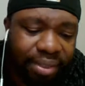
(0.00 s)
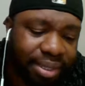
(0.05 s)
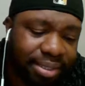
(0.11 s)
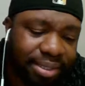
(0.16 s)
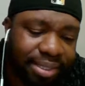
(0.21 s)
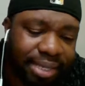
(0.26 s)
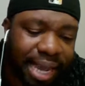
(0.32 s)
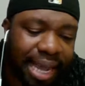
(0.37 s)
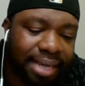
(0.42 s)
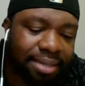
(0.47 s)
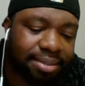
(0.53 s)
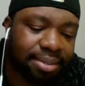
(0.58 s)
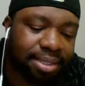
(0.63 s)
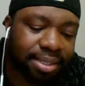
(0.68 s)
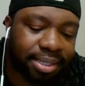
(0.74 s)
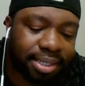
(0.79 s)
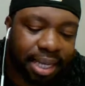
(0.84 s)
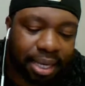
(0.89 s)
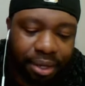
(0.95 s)
this guy is
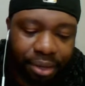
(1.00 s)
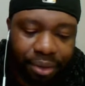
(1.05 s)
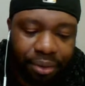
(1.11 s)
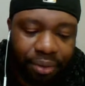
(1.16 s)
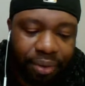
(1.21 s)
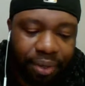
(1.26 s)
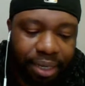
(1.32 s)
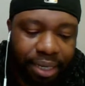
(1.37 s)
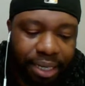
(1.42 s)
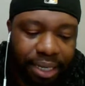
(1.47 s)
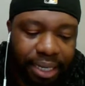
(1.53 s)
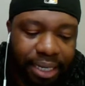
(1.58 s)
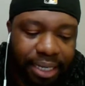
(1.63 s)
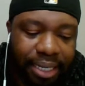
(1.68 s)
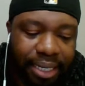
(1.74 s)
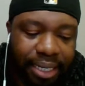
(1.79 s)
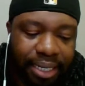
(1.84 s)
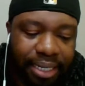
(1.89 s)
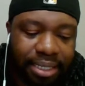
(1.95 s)
a center,
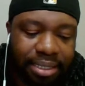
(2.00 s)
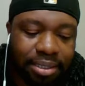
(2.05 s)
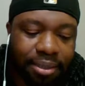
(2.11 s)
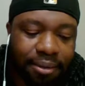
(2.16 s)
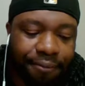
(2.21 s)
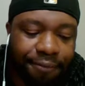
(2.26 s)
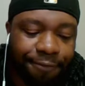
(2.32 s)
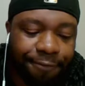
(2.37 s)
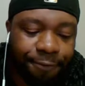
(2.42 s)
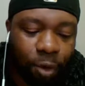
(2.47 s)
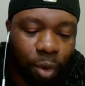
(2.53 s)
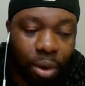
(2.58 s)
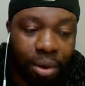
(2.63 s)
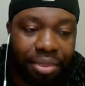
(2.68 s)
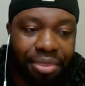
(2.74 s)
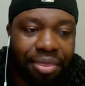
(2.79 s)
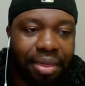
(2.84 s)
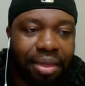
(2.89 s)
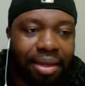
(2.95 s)
and he is the
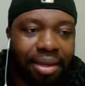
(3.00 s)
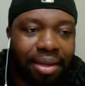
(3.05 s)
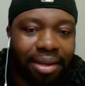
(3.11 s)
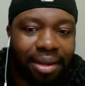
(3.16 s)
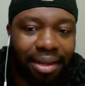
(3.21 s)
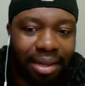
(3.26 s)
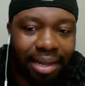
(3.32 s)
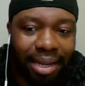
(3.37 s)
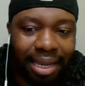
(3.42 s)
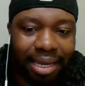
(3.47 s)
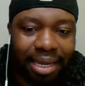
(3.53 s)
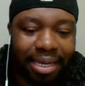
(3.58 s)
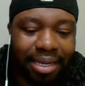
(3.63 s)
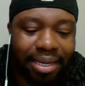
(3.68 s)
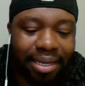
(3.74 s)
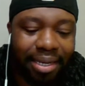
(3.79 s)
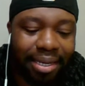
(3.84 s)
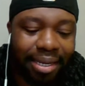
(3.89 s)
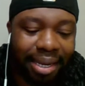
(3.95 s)
fourth
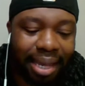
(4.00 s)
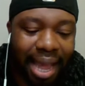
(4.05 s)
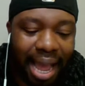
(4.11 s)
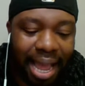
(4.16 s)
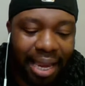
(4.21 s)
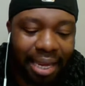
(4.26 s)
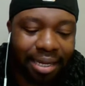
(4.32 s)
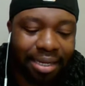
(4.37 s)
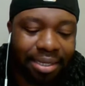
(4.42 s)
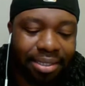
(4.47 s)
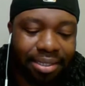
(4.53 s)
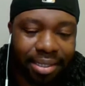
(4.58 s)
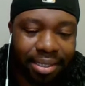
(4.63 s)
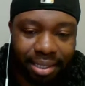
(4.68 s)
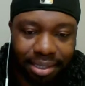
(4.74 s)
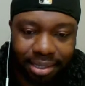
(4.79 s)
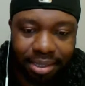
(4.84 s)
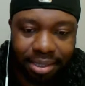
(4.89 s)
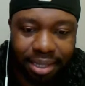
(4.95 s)
leading guy in
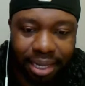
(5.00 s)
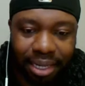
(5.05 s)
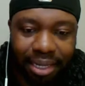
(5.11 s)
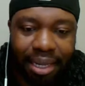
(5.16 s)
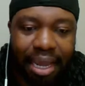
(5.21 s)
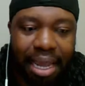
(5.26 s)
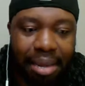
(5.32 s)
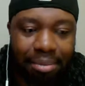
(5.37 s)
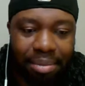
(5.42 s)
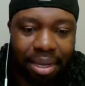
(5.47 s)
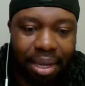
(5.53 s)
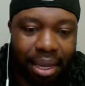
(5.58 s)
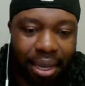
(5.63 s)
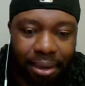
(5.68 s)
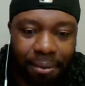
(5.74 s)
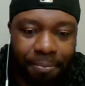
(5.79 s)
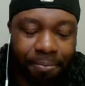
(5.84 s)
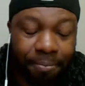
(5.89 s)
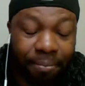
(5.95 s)
assists in the
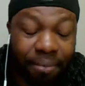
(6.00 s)
NBA.